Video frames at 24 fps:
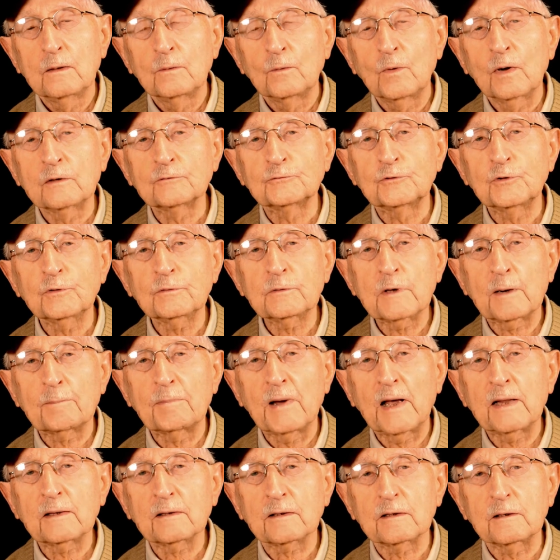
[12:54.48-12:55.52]
well, during the
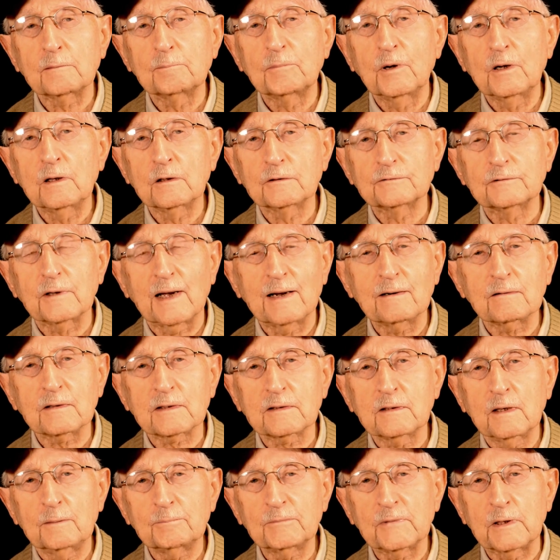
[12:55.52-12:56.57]
Battle of the Bulge, our
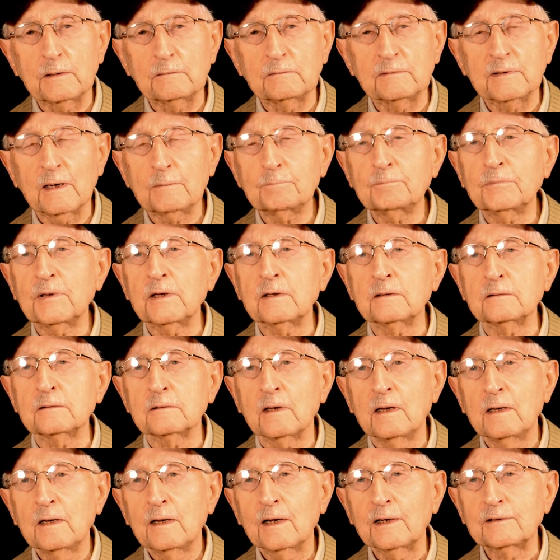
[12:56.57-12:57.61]
company, not being
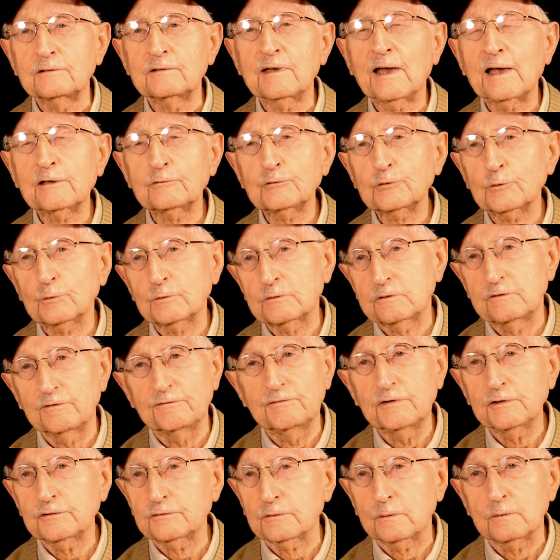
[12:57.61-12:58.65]
attached to the
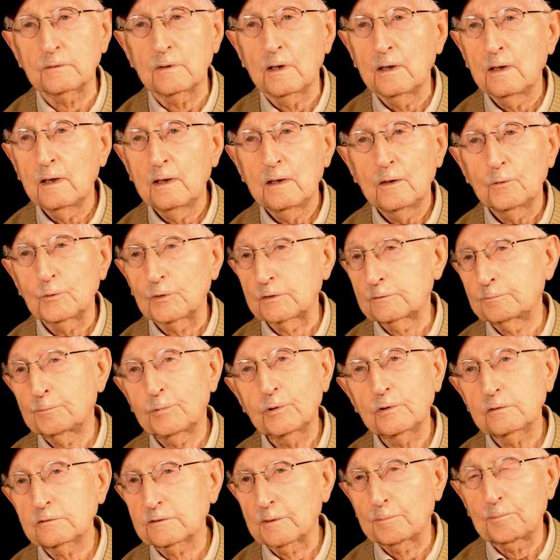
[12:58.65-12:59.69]
division, was
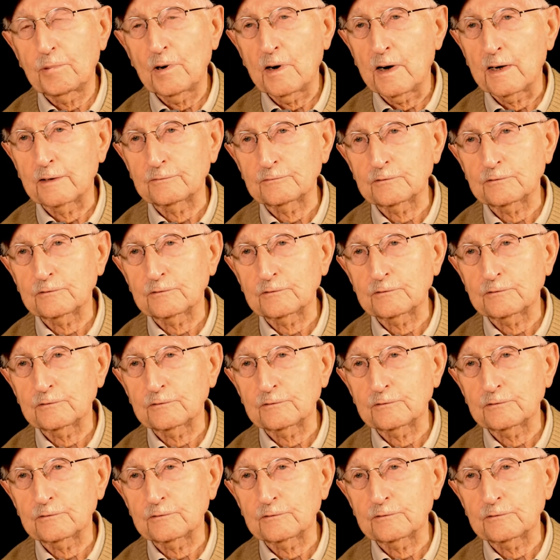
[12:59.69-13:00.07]
pulled apart.